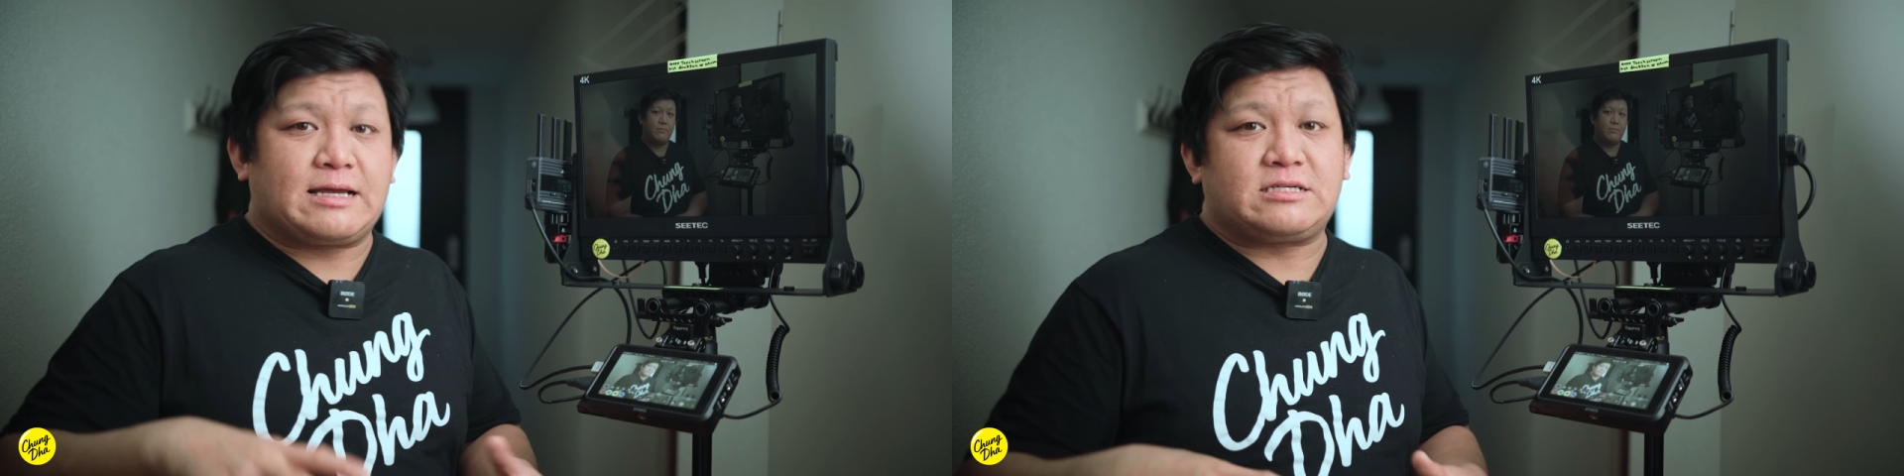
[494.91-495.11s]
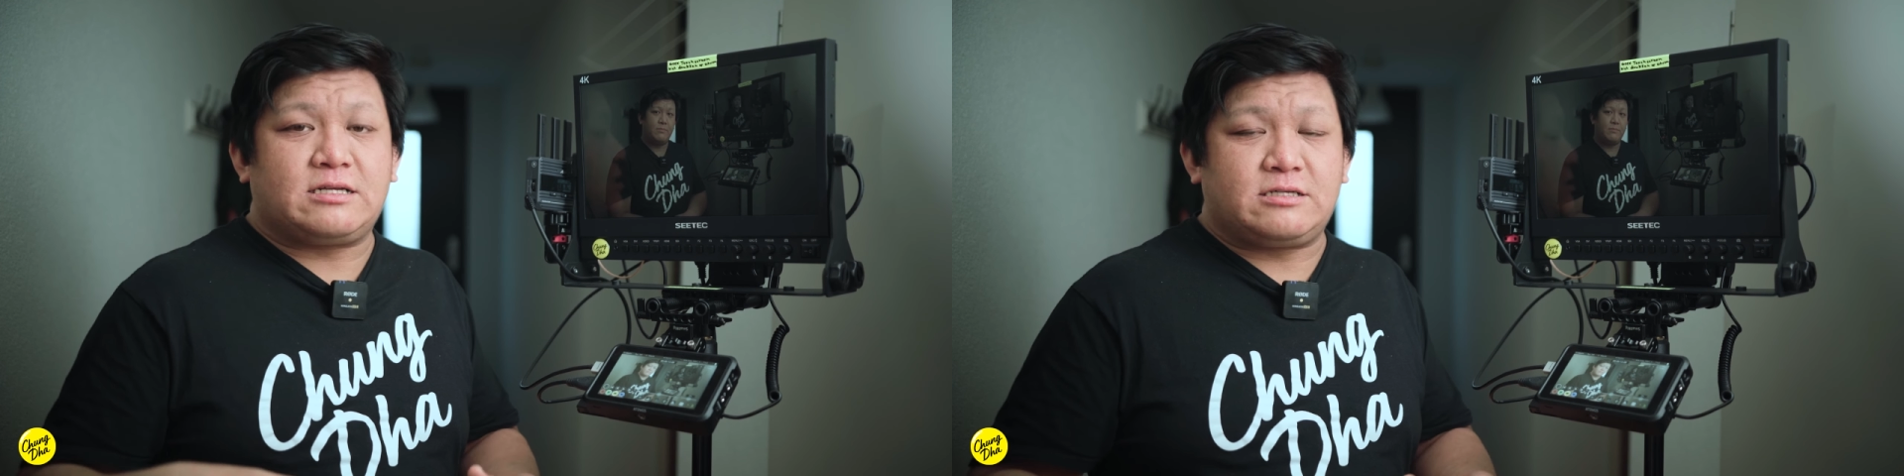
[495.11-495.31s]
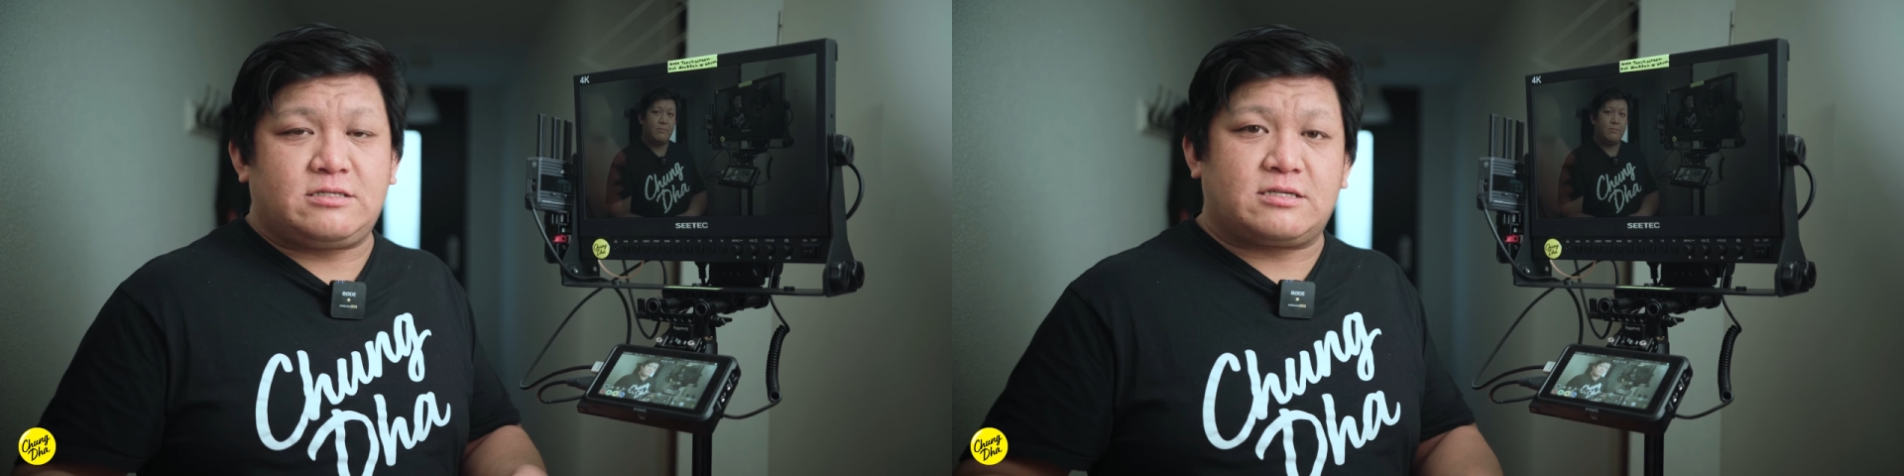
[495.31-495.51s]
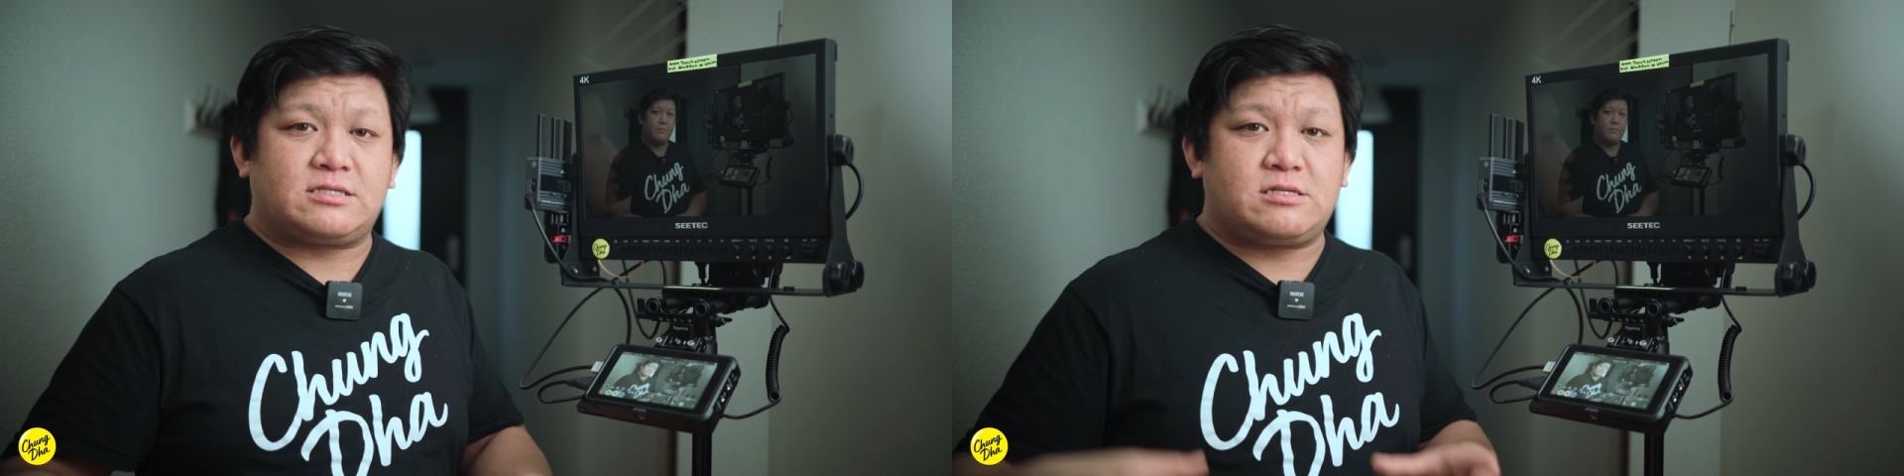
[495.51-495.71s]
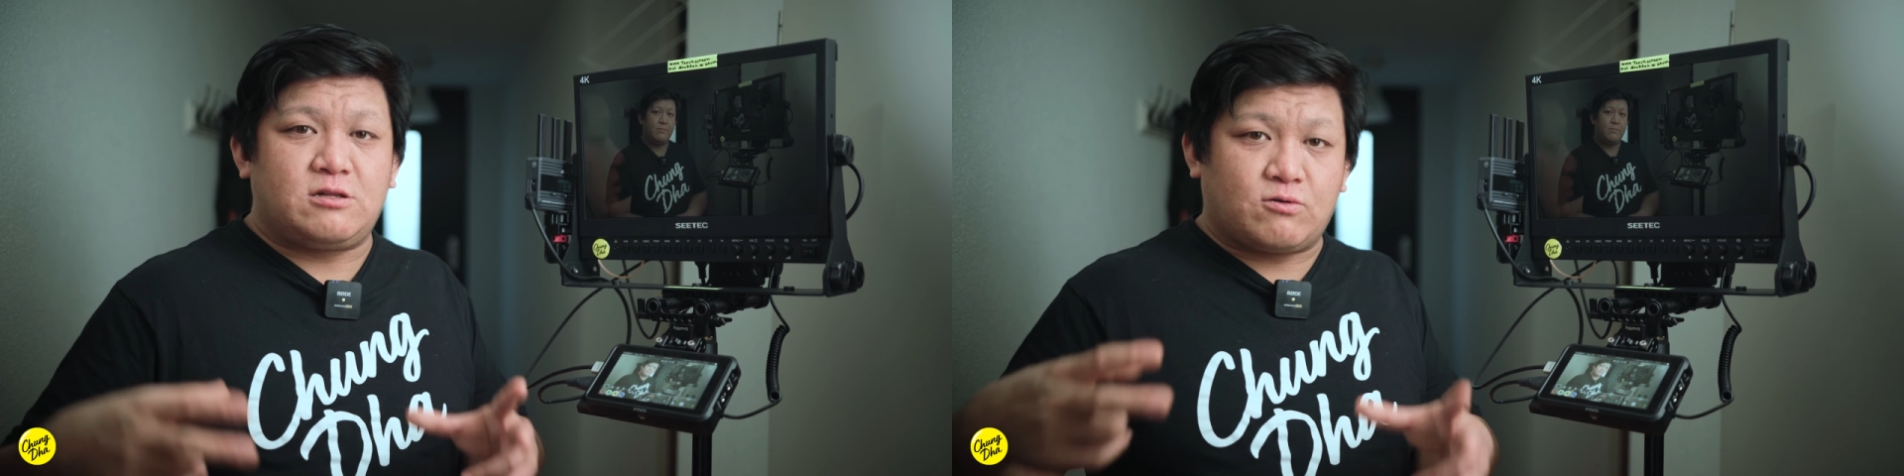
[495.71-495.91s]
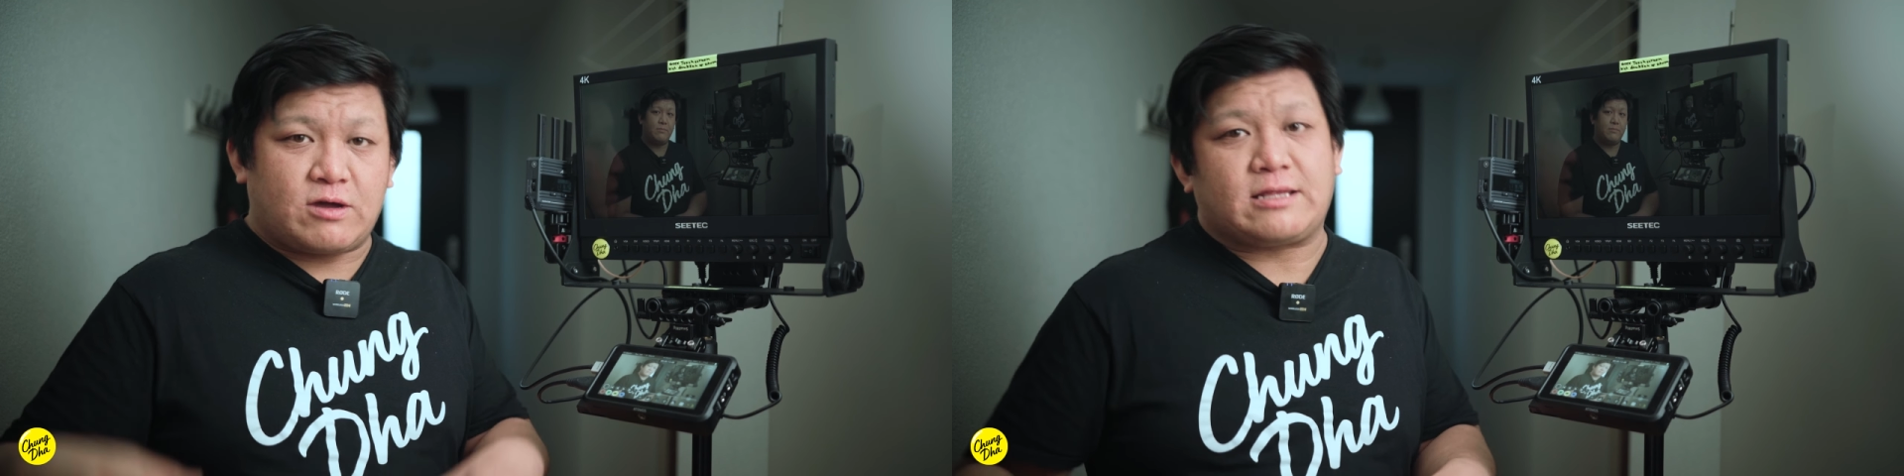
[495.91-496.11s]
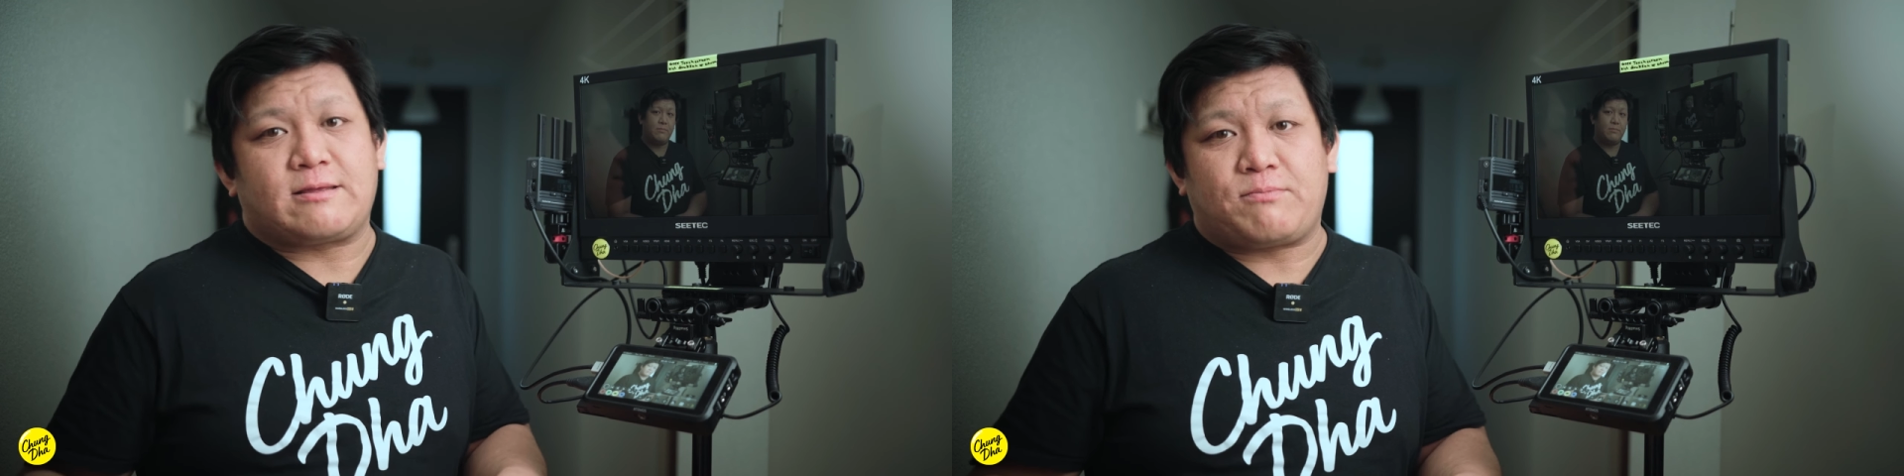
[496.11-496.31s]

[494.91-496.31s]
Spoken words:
actually just look at the